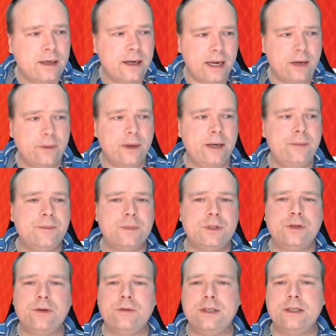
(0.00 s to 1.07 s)
anyway,
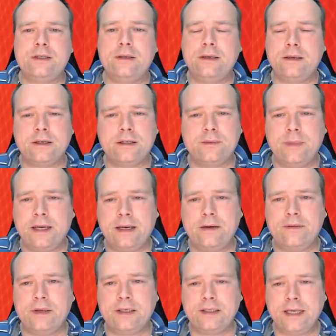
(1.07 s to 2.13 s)
so it doesn't matter
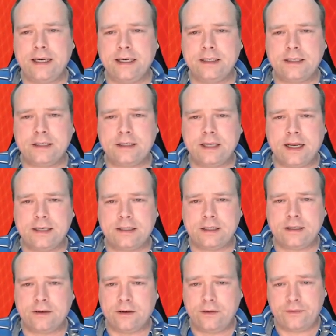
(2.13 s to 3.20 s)
if this Jenkins starts
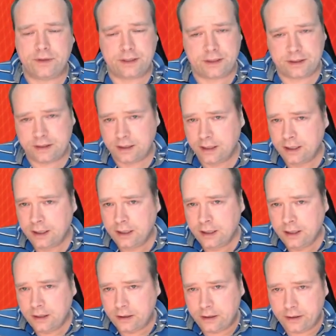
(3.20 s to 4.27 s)
it or if it's
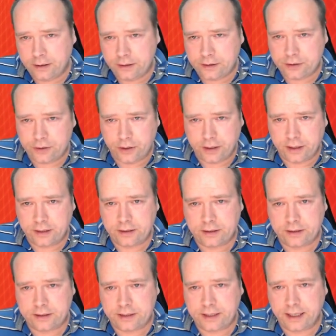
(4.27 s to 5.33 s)

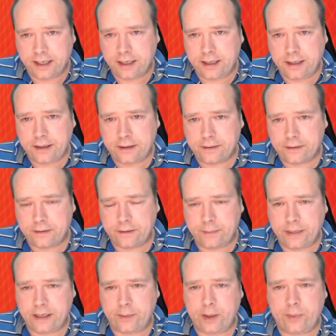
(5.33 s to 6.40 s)
Circle CI, or
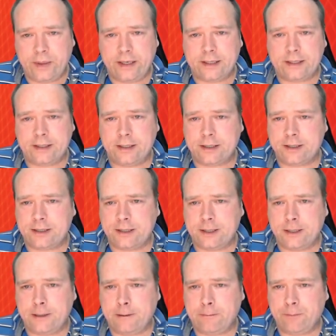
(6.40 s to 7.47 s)
maybe it's just
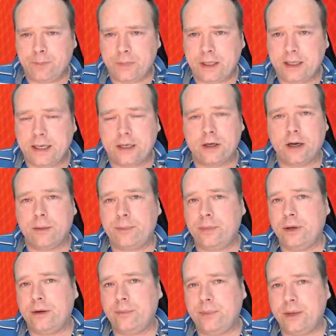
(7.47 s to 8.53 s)
the
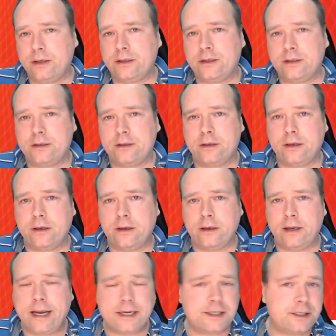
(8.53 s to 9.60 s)
GitHub builds
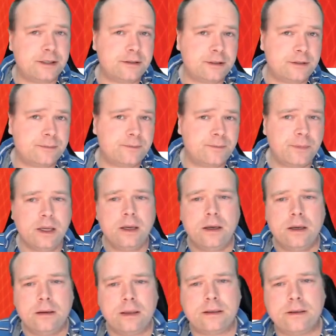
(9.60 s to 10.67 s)
actions
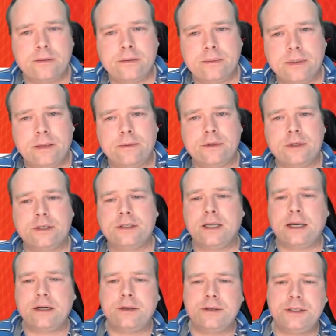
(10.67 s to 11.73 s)
that will just
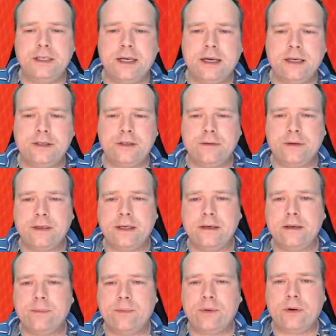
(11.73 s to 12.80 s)
start your CI server and
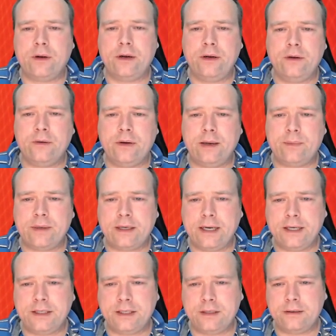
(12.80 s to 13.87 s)
then deploy your
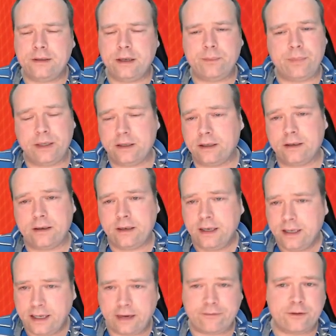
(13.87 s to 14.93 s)
application and build on the
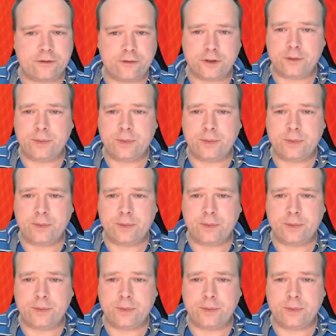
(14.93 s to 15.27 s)
first